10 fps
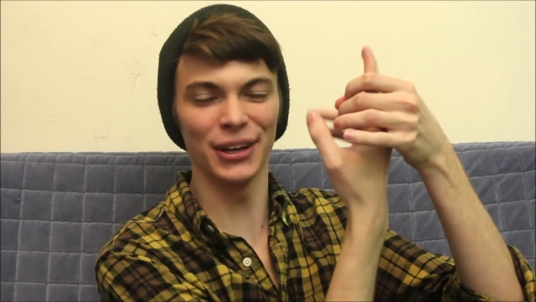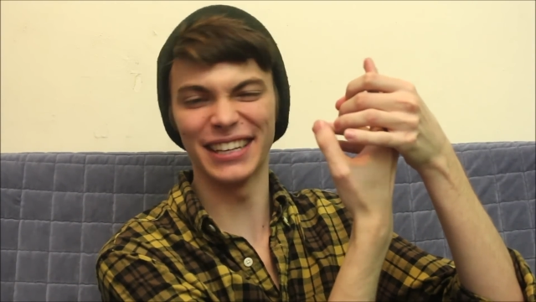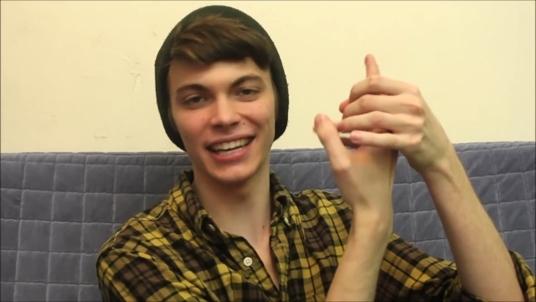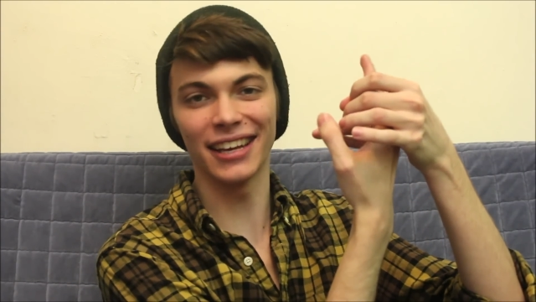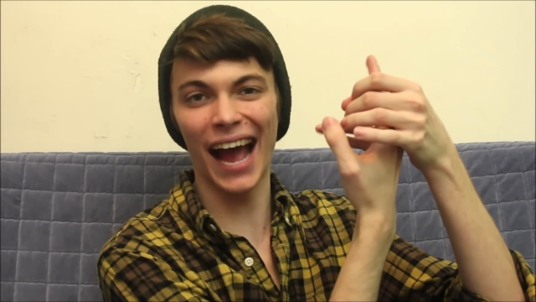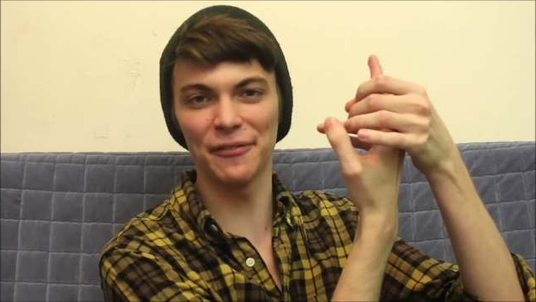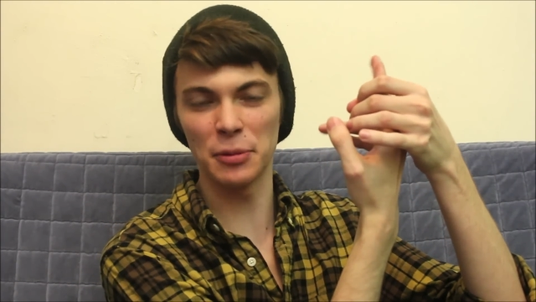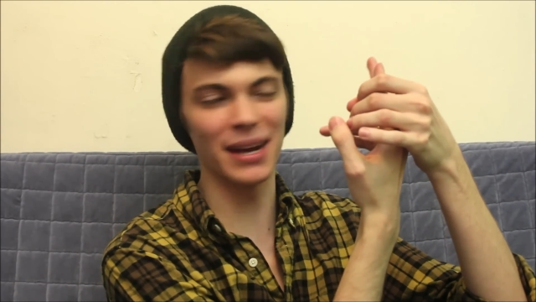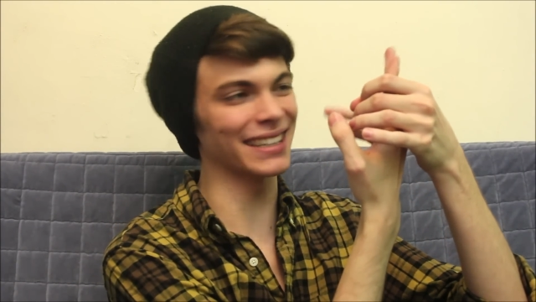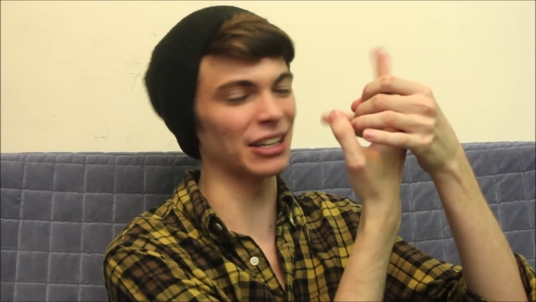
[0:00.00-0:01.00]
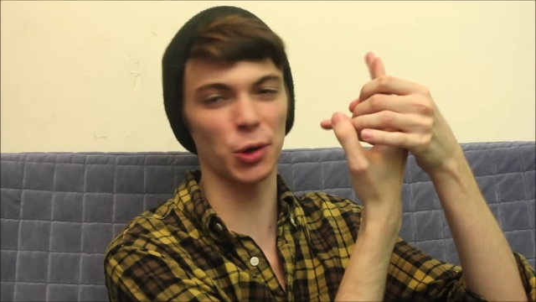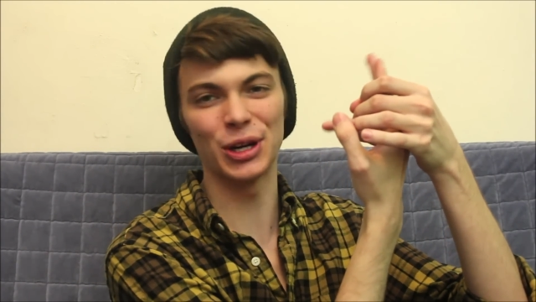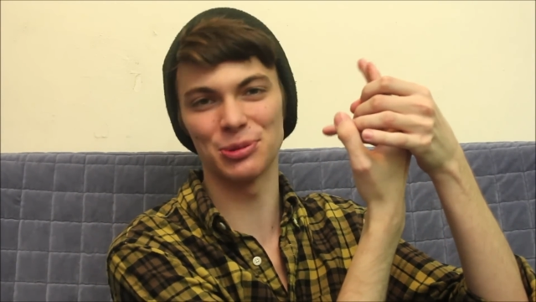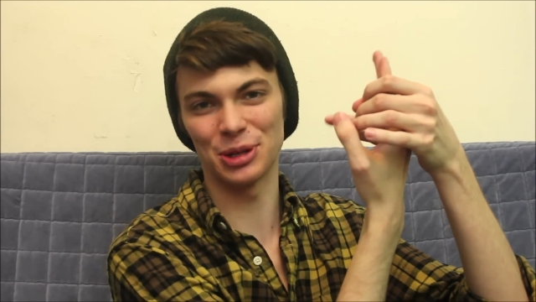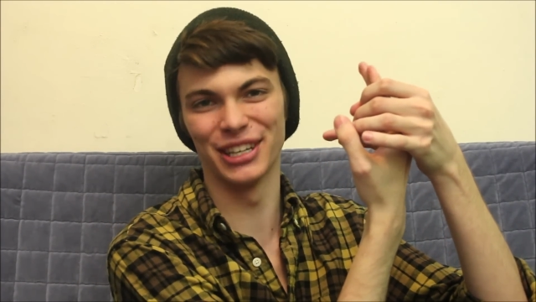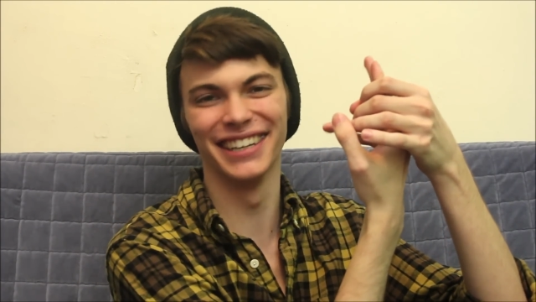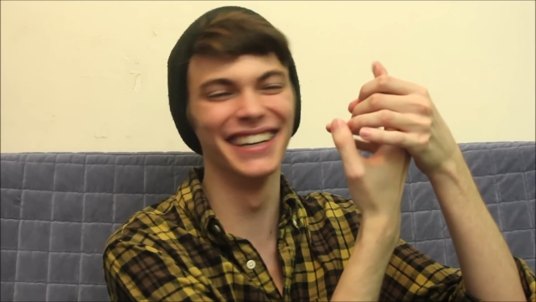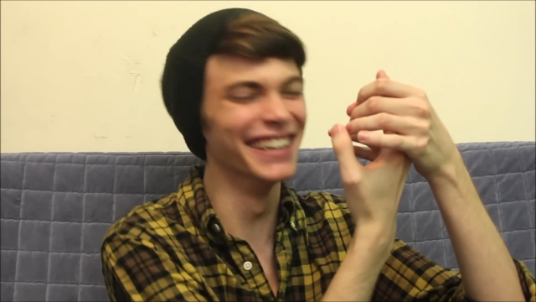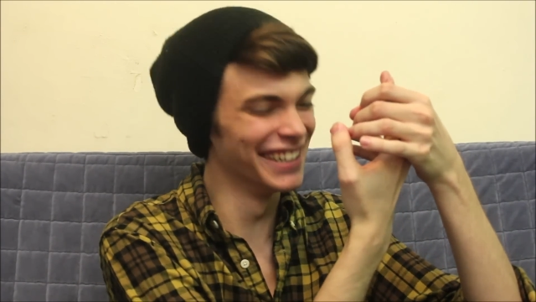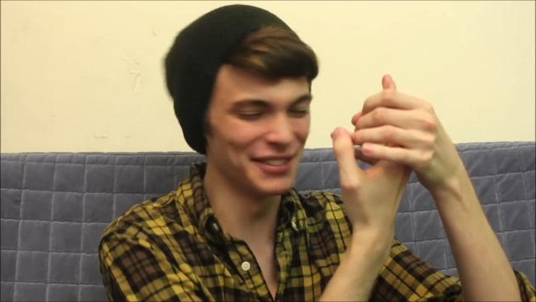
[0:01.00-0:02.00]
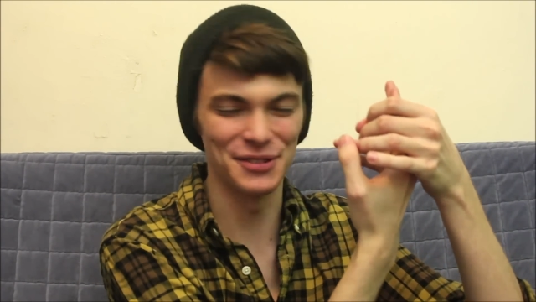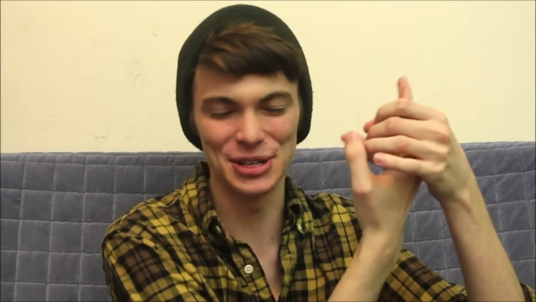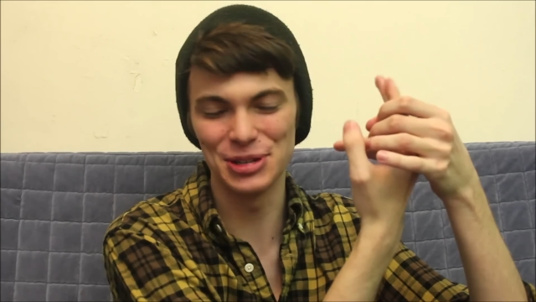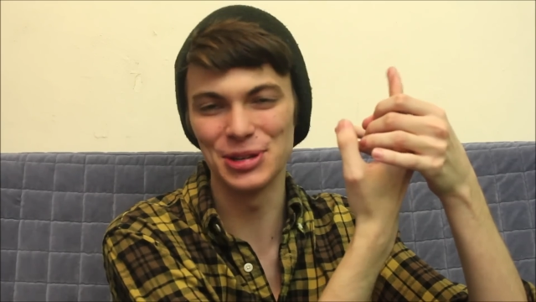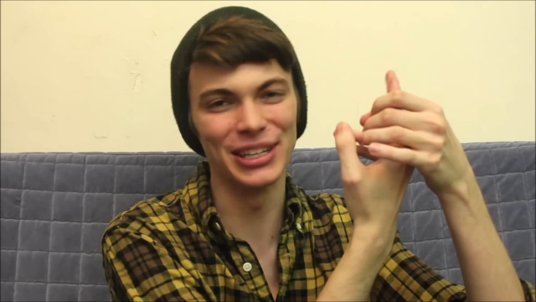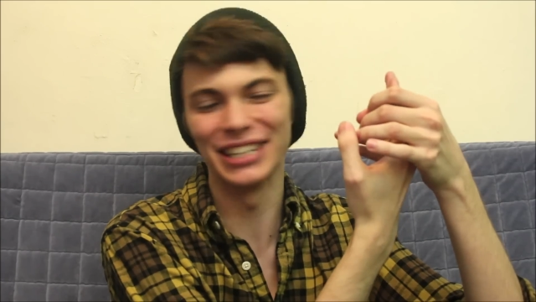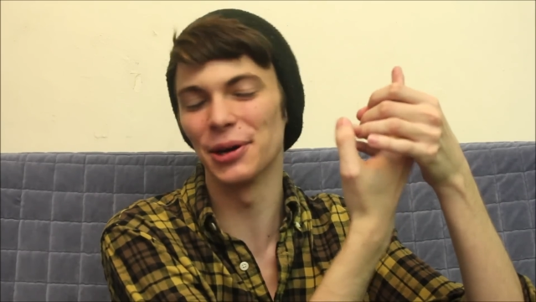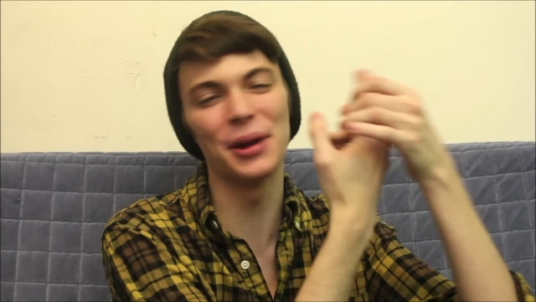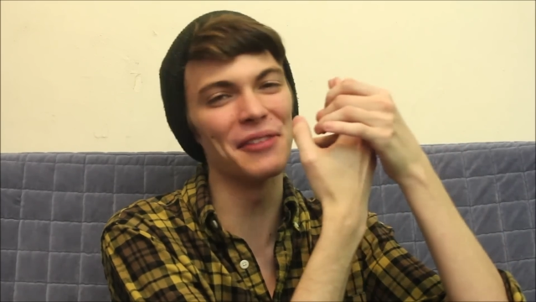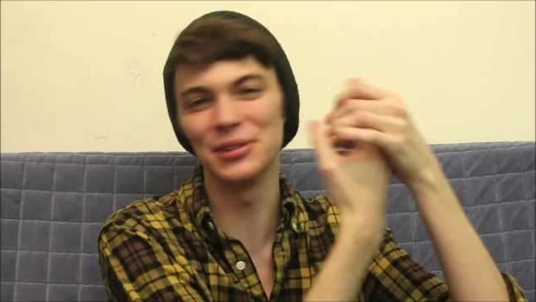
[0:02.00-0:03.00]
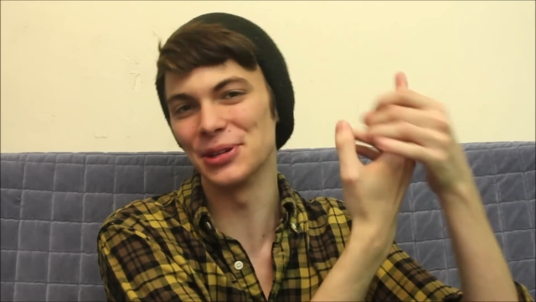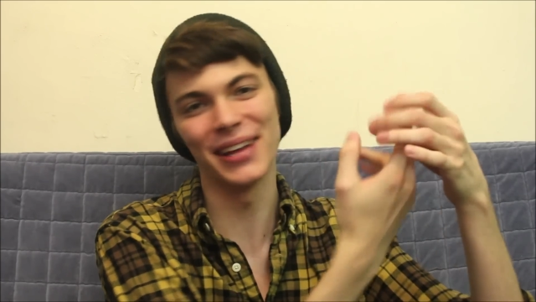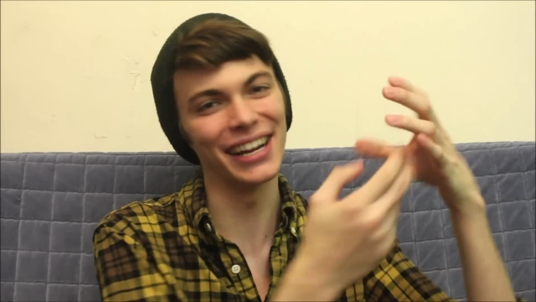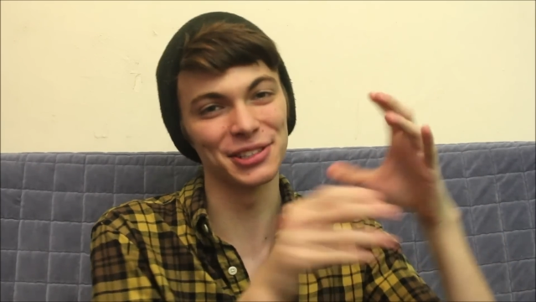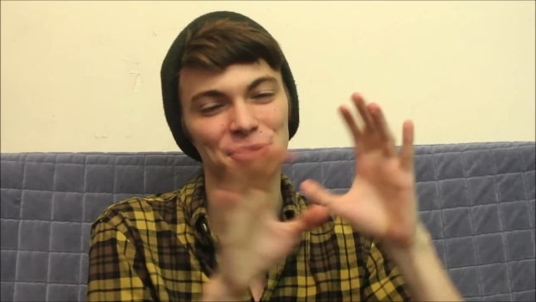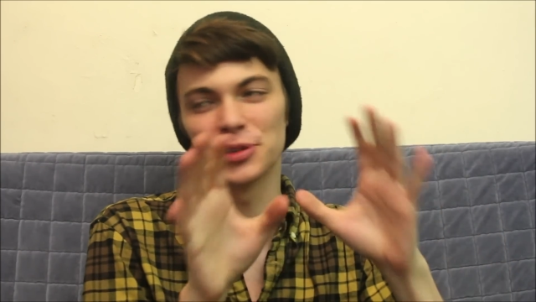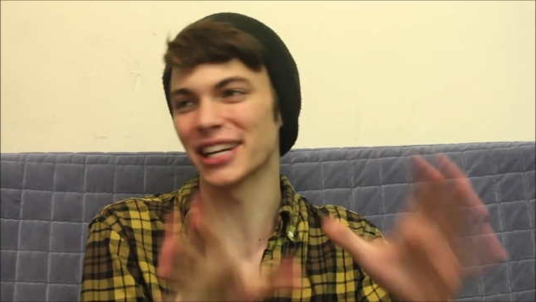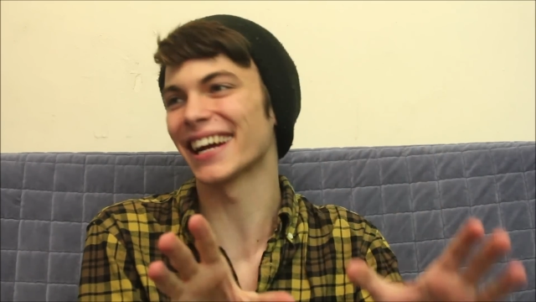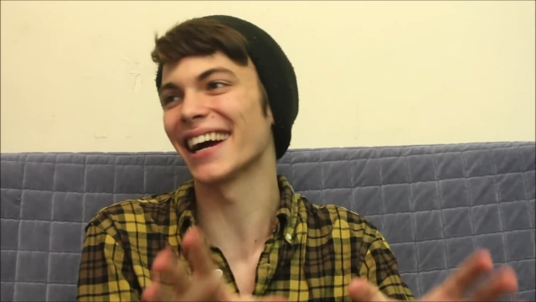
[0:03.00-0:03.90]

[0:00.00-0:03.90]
You have to make that noise when you're doing it. Don't ever do that. You freak